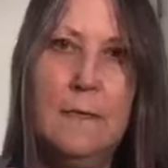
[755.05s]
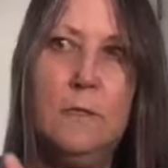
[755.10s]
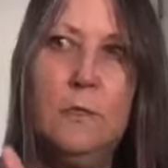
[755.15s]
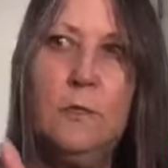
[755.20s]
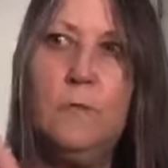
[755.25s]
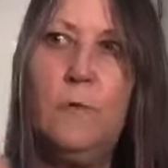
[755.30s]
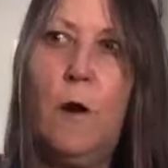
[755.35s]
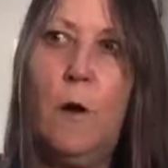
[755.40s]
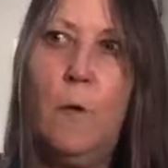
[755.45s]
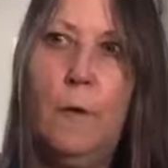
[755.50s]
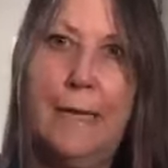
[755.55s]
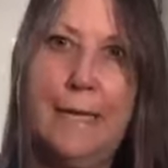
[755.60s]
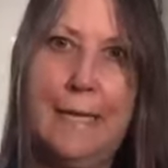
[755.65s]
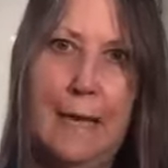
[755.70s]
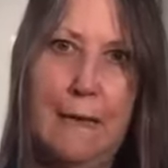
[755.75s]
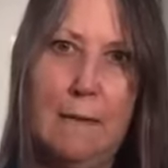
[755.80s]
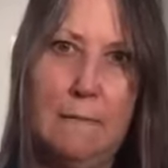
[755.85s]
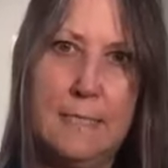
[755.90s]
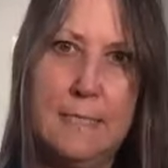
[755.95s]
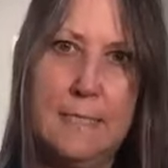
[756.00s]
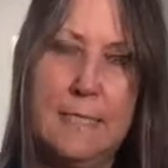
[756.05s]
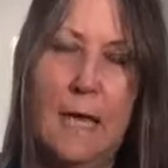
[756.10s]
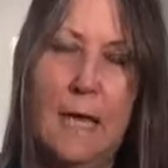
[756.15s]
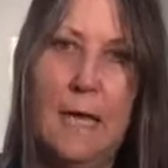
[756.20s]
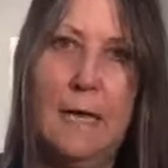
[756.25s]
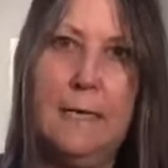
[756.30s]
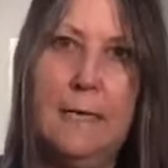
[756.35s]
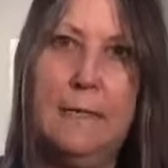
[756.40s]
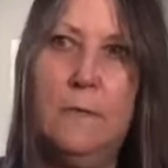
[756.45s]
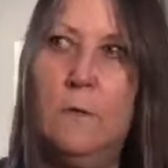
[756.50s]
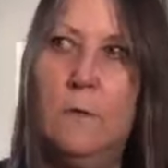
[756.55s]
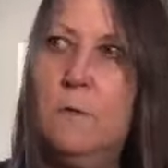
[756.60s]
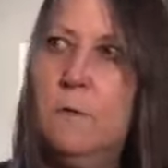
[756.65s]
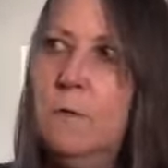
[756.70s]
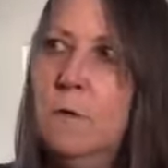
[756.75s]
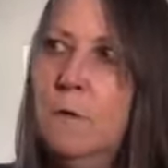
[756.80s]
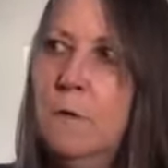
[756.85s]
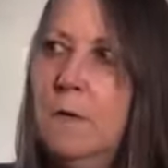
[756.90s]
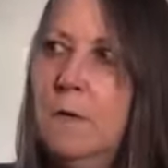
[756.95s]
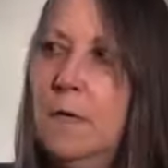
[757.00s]
growing outside,
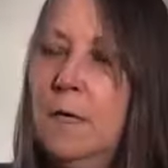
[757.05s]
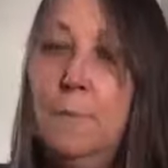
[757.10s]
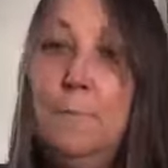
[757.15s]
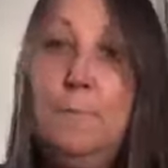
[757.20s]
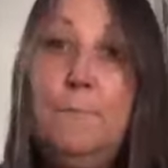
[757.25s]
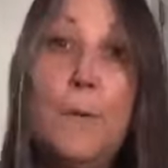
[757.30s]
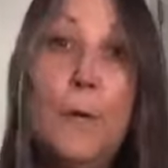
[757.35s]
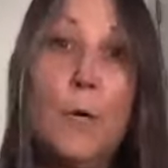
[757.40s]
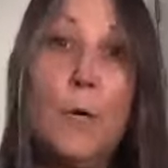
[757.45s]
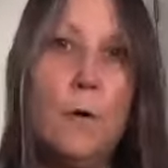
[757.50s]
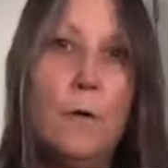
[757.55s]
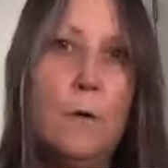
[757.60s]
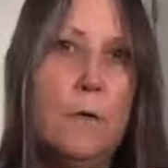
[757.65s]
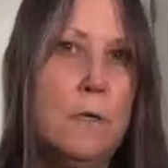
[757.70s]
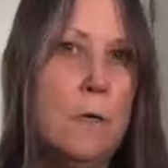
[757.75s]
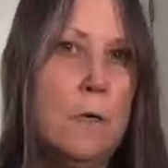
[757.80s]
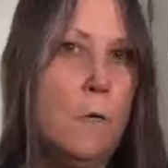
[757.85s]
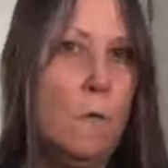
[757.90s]
or a bird,